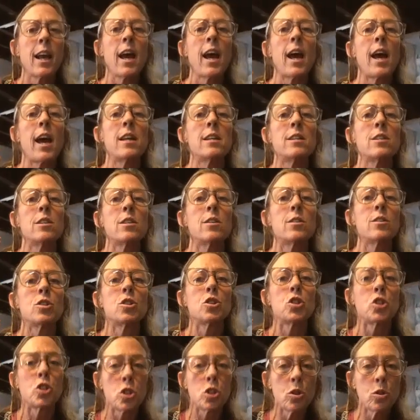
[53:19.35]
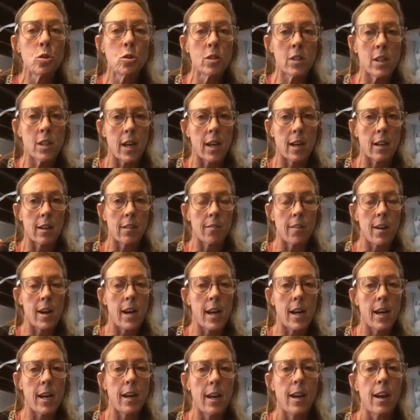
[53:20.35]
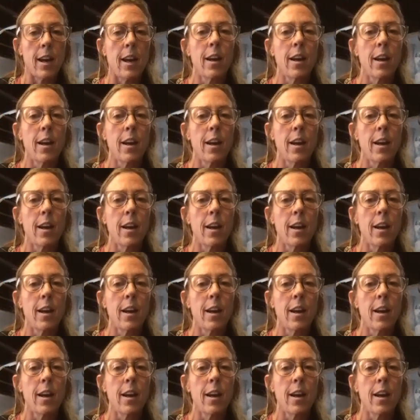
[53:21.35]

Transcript: and choosing, right?